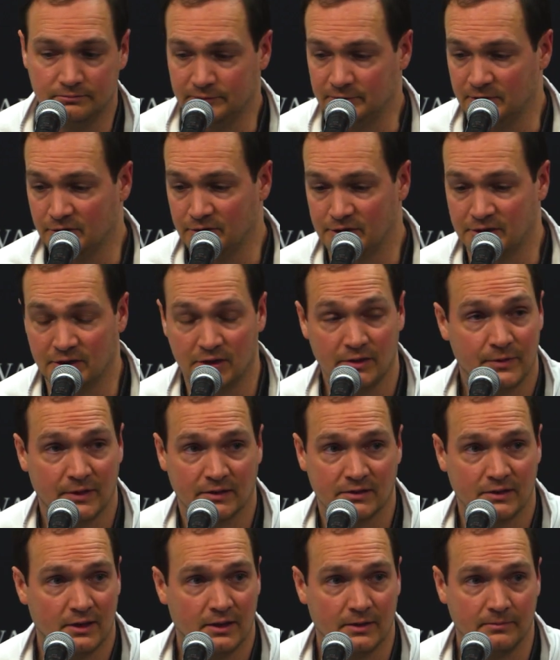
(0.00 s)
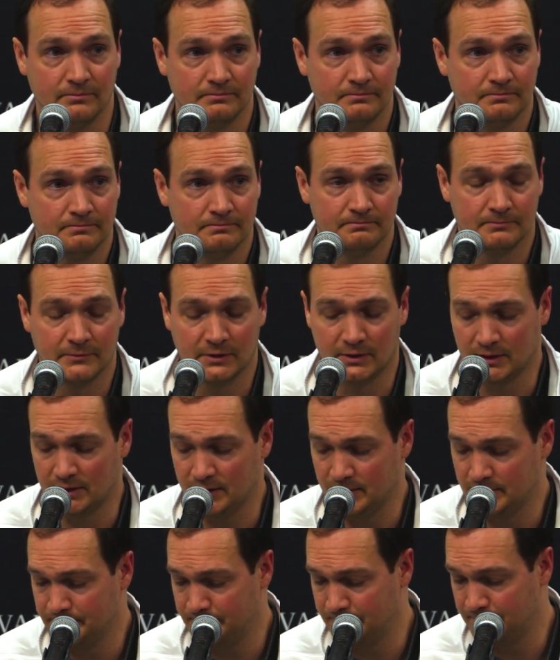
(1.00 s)
you know, he shouldn't have picked it
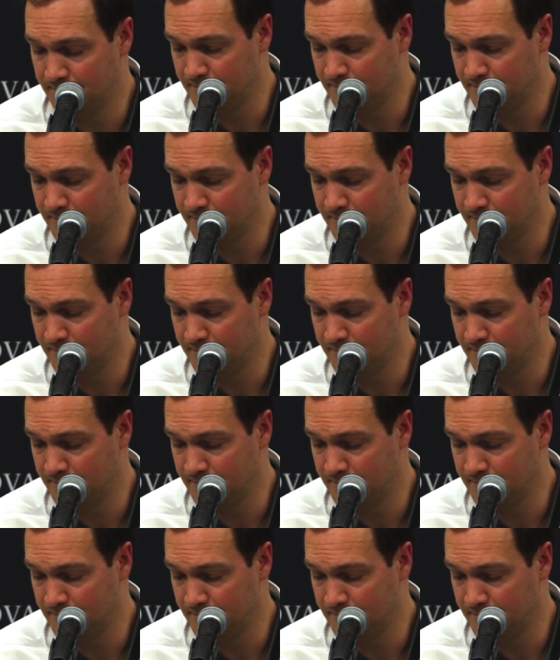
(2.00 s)
up.